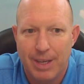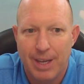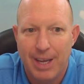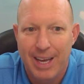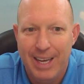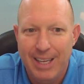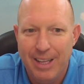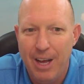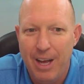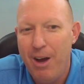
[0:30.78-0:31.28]

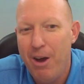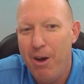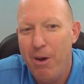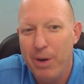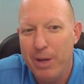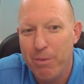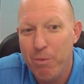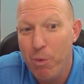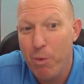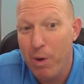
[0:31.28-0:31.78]

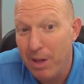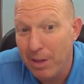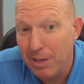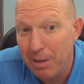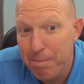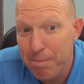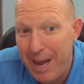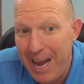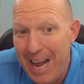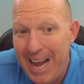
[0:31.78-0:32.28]
Hello and
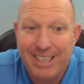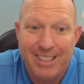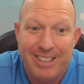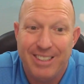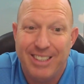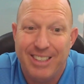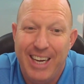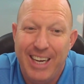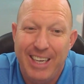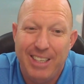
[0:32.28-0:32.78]
welcome back
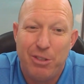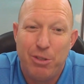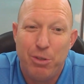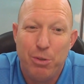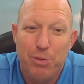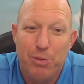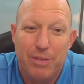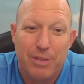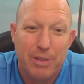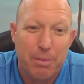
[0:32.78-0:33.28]
to day
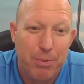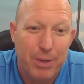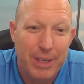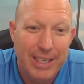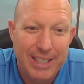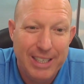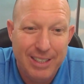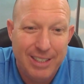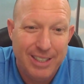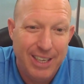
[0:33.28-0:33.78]
2 of the
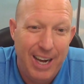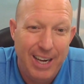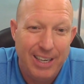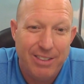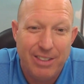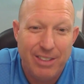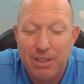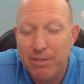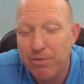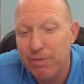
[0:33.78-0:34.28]
Breaking
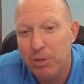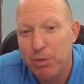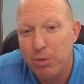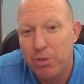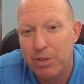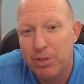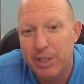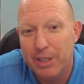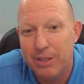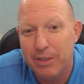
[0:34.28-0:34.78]
Ties interview
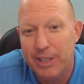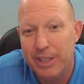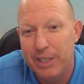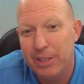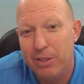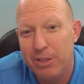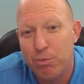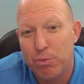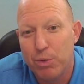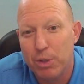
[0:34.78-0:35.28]

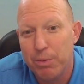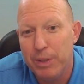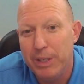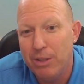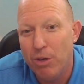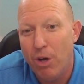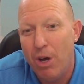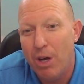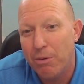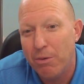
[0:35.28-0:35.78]
series, where
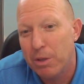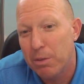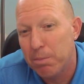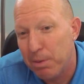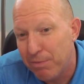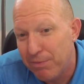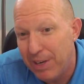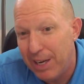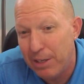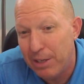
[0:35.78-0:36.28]
we talk with a
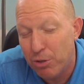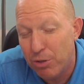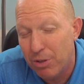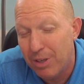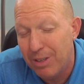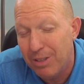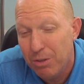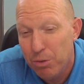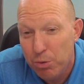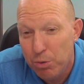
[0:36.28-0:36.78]

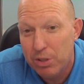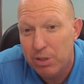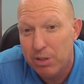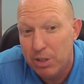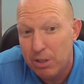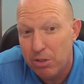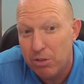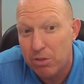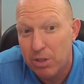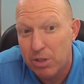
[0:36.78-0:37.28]
professional who
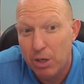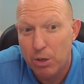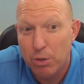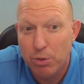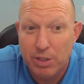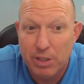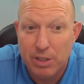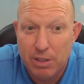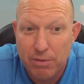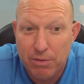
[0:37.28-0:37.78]
assists
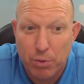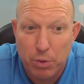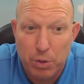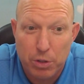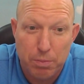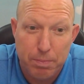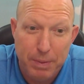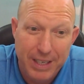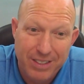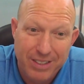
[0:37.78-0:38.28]
those in the
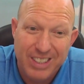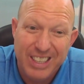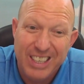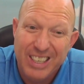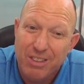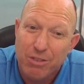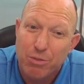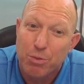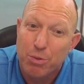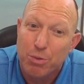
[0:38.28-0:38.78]
divorce space
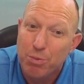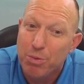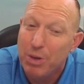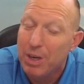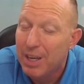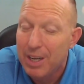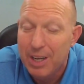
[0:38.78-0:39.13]
getting through,